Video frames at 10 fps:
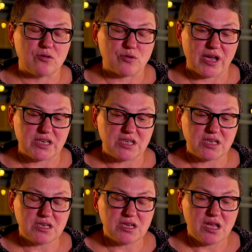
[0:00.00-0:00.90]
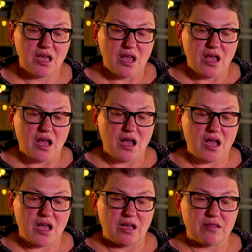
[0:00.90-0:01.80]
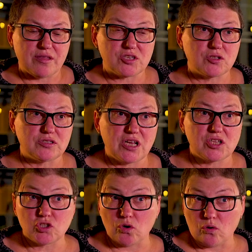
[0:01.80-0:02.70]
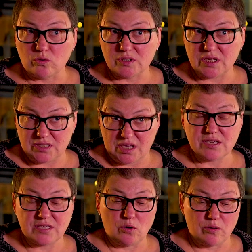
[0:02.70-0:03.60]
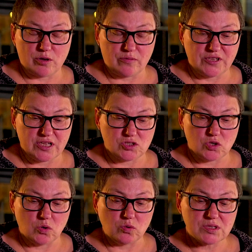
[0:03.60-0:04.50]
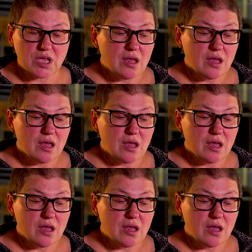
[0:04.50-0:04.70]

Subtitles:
writing. The Dead Souls, he's the author of Dead Souls.